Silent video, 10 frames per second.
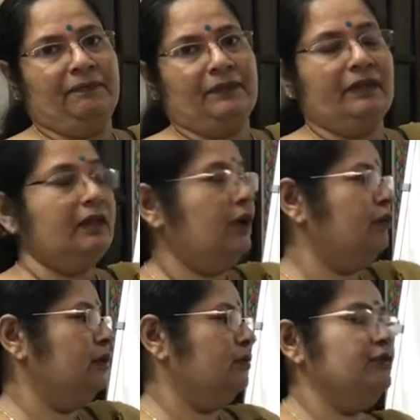Now how you
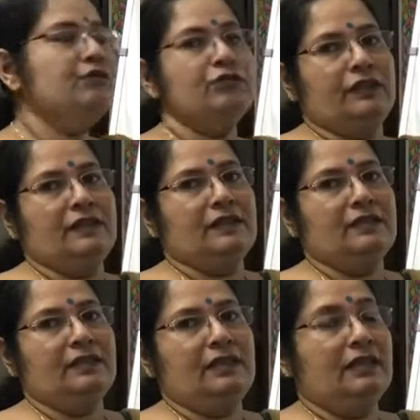are going to do this?
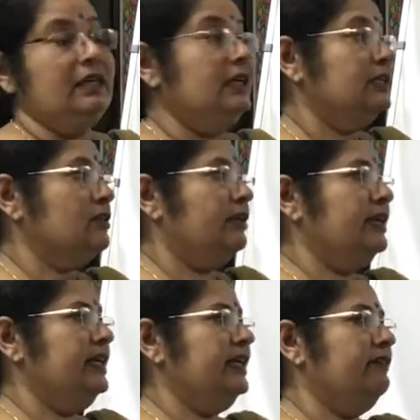It's
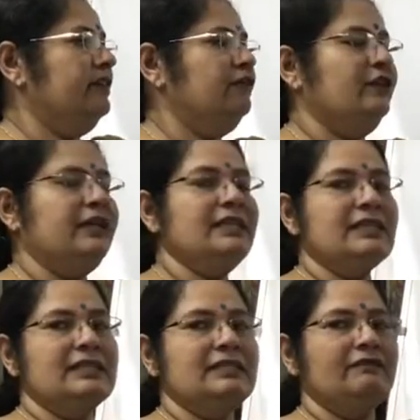already given for us.
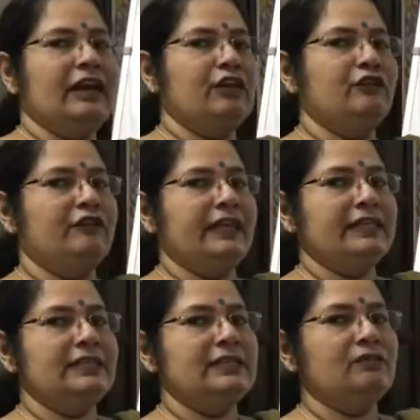Value of x
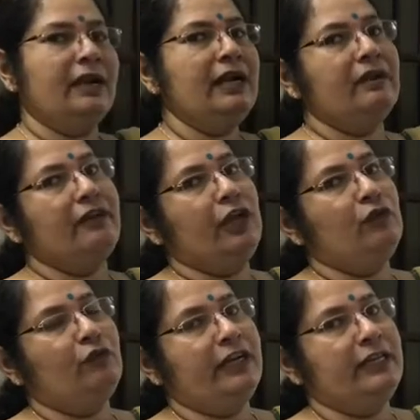is 1 and value of
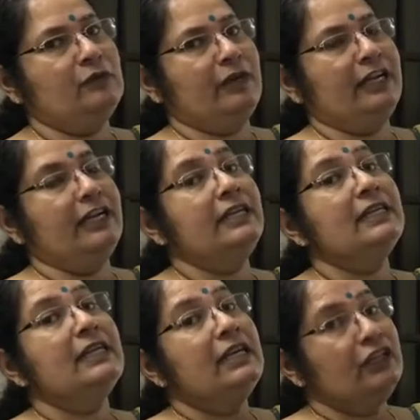y is 1. That is,
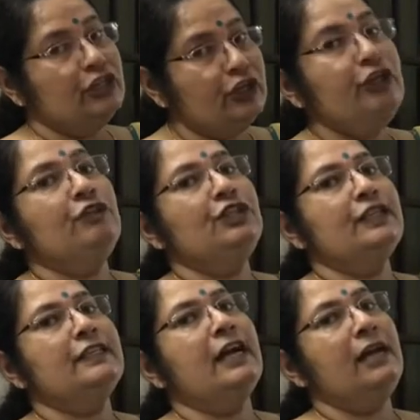the solutions
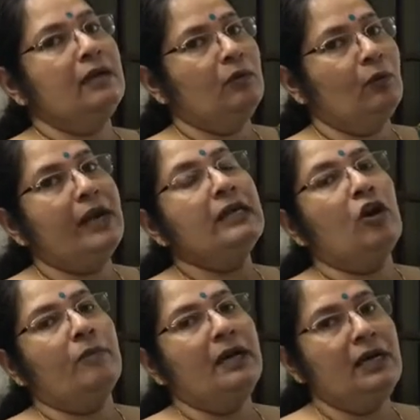are 1,
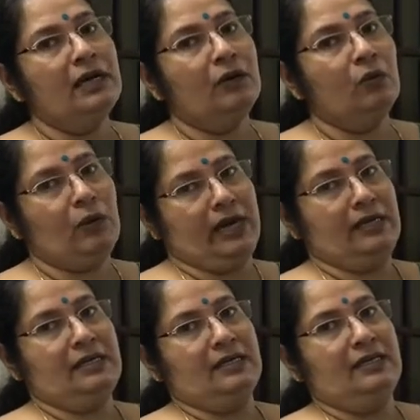1.
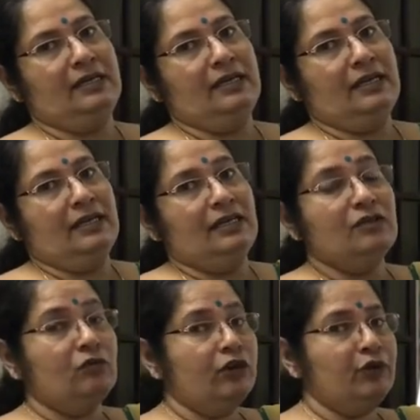So
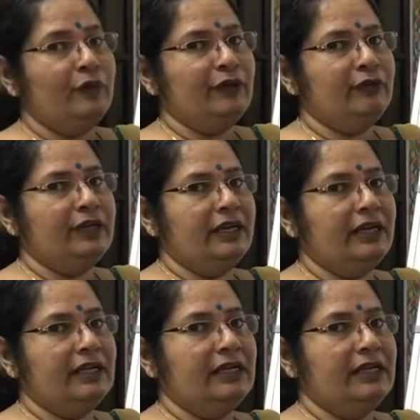what you will do here?